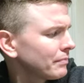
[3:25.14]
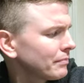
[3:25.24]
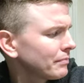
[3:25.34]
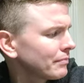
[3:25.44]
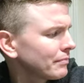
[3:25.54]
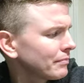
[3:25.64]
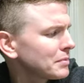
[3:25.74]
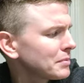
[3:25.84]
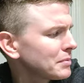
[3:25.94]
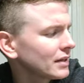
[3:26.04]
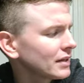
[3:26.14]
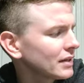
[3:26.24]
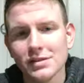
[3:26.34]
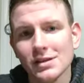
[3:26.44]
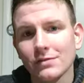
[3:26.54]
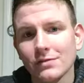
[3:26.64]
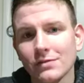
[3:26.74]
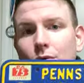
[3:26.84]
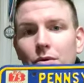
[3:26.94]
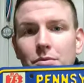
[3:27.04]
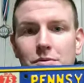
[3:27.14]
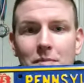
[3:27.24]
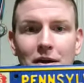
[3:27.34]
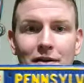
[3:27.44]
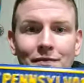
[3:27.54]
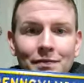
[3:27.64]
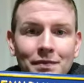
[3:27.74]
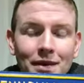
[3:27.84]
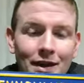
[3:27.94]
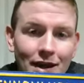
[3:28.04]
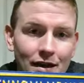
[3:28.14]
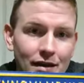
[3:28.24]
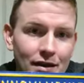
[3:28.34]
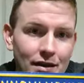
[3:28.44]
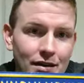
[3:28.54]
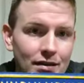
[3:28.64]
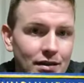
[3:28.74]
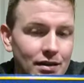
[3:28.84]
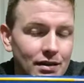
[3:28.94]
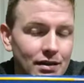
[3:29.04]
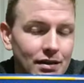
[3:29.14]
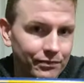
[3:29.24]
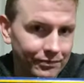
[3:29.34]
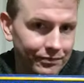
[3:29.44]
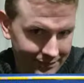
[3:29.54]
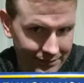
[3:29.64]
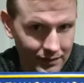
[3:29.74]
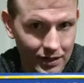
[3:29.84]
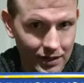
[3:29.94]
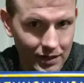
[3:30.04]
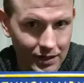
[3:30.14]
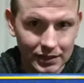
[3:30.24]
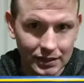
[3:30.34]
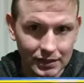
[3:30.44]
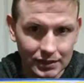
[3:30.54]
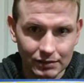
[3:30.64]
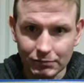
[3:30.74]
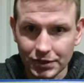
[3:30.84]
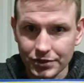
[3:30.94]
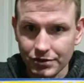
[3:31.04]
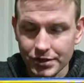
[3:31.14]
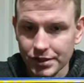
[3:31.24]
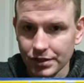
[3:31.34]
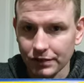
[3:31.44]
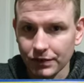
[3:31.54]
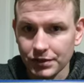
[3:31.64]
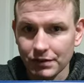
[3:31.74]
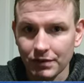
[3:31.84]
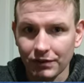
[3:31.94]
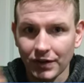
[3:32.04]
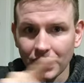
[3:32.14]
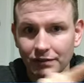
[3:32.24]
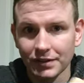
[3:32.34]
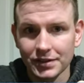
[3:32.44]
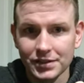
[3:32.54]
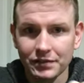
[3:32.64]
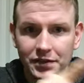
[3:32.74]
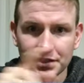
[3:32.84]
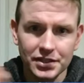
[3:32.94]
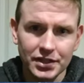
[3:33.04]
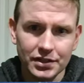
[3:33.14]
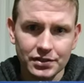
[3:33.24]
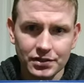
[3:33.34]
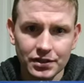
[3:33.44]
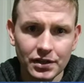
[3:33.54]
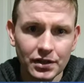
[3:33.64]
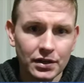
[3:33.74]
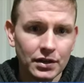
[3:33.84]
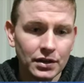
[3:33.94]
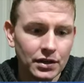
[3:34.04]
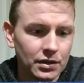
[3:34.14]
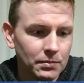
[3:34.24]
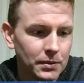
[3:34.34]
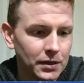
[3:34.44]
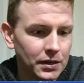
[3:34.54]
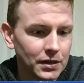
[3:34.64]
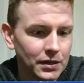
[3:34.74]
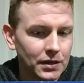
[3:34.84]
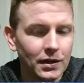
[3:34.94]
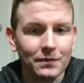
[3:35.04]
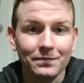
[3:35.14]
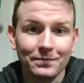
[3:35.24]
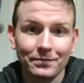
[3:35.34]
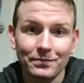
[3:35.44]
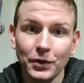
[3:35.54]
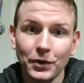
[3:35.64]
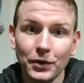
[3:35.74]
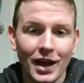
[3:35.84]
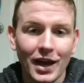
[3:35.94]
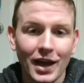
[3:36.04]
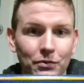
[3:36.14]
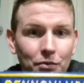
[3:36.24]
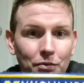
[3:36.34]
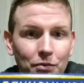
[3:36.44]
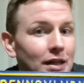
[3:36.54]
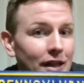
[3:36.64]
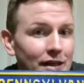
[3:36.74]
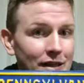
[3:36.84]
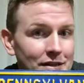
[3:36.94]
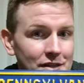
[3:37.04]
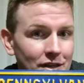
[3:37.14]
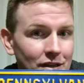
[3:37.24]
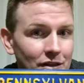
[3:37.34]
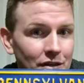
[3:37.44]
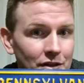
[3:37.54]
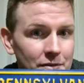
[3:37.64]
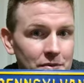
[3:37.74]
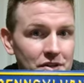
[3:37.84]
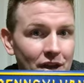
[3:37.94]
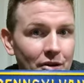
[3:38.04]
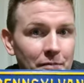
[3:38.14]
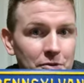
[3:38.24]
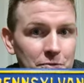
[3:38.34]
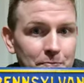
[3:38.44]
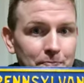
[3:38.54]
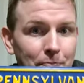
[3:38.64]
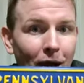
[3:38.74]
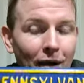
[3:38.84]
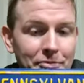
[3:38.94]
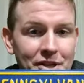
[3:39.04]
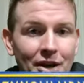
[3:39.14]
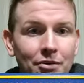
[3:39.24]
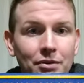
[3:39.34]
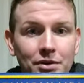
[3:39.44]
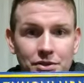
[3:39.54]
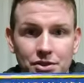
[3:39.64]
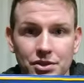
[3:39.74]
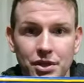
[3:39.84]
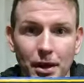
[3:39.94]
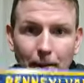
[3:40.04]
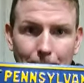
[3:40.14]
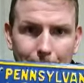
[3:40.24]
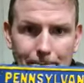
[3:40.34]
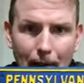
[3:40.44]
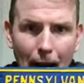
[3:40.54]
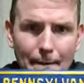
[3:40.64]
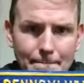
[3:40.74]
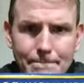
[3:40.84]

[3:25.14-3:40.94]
maybe in like 1974 it was made, and then you know they got the registration sticker for 75 and then 76. But uh, I'm really I really like this color, especially how it just pops out. It's just like